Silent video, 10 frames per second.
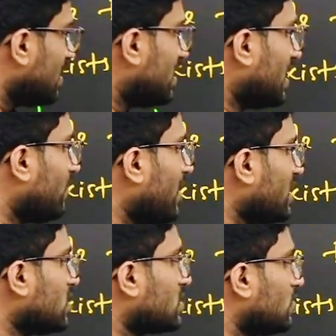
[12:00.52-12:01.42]
then f
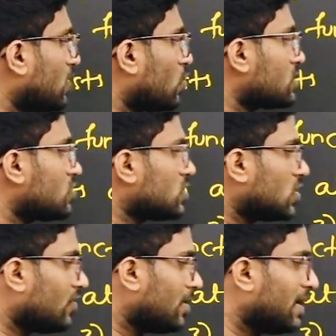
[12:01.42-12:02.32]
dash x equals to
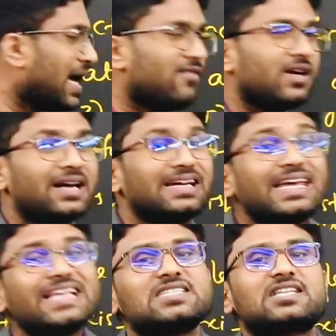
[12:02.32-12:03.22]
0 will be having at
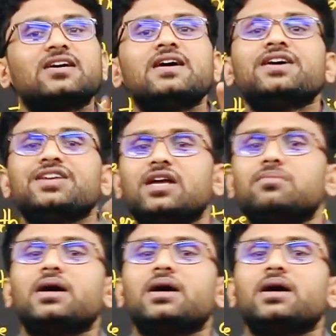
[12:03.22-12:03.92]
least n